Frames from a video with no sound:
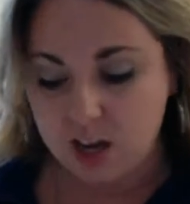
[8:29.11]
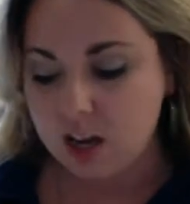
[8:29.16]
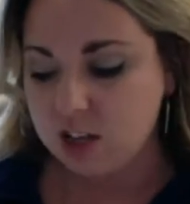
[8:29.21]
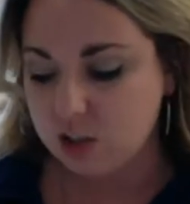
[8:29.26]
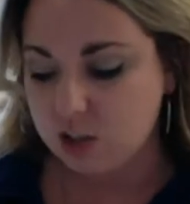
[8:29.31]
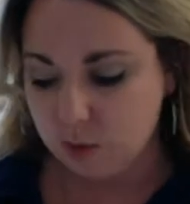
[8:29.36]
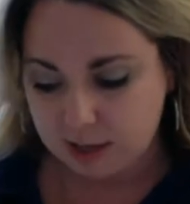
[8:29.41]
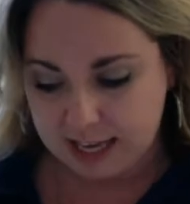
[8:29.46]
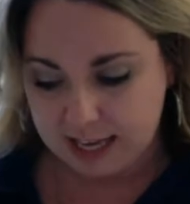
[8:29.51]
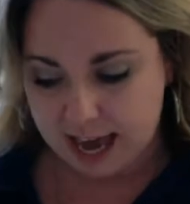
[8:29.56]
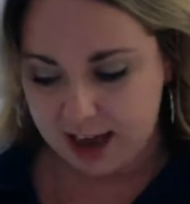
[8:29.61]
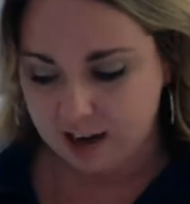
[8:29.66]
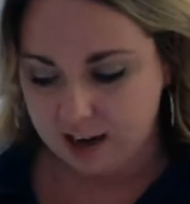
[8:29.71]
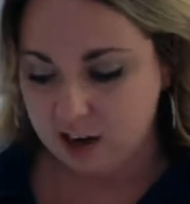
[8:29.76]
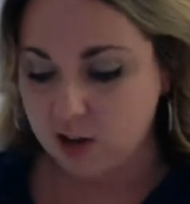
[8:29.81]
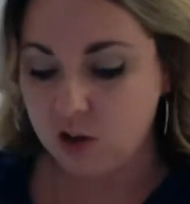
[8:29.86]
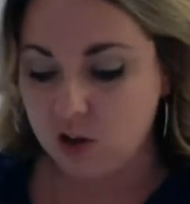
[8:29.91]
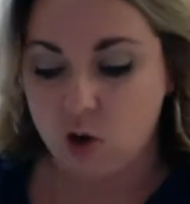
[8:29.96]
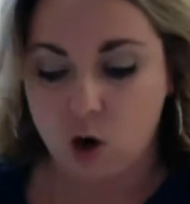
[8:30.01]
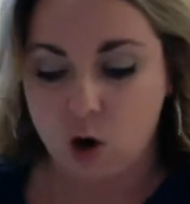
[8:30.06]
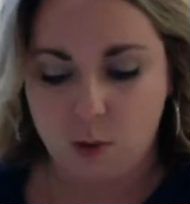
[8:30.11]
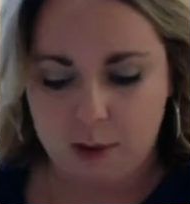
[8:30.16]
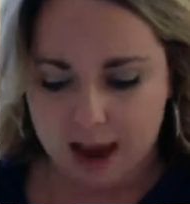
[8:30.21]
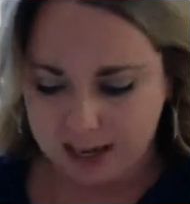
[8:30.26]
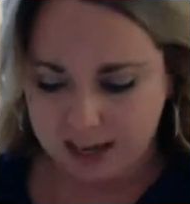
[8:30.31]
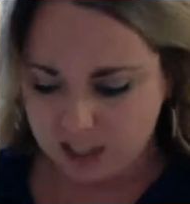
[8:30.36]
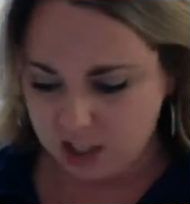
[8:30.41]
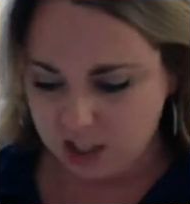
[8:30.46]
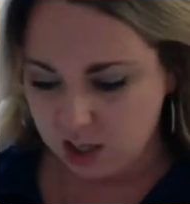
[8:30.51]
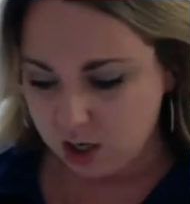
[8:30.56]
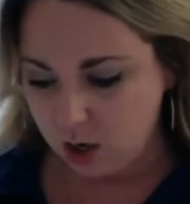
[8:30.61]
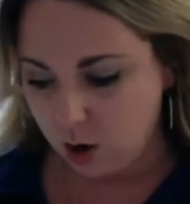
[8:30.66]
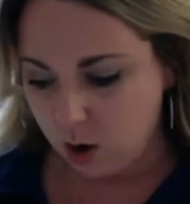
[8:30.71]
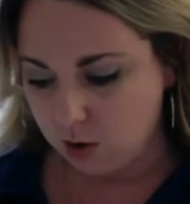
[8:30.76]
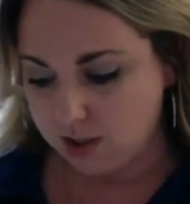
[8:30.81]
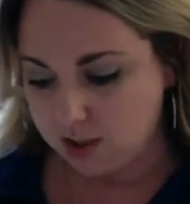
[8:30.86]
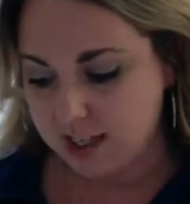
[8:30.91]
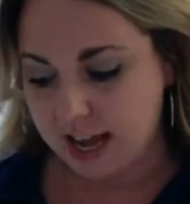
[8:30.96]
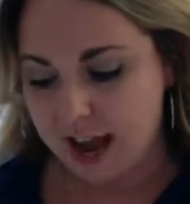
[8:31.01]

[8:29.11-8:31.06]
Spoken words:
So again, you go back to your notes.